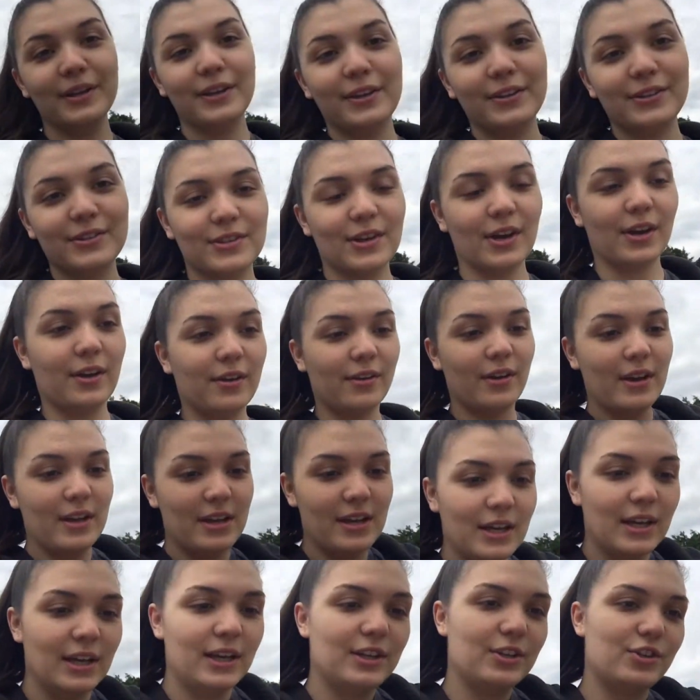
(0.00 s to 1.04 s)
so
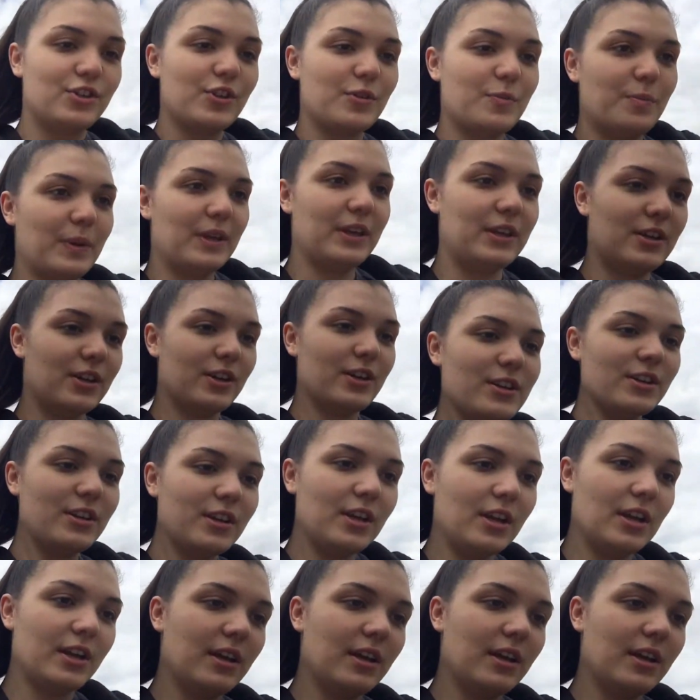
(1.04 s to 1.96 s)
should be good.